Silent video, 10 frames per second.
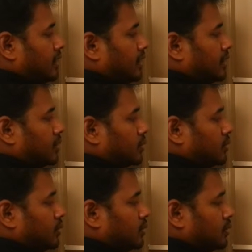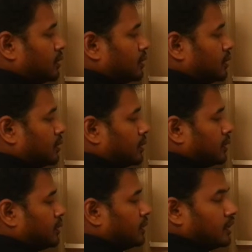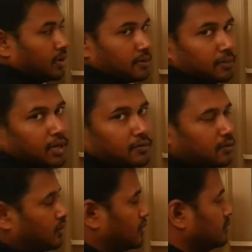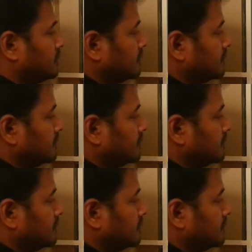into 2 by 4.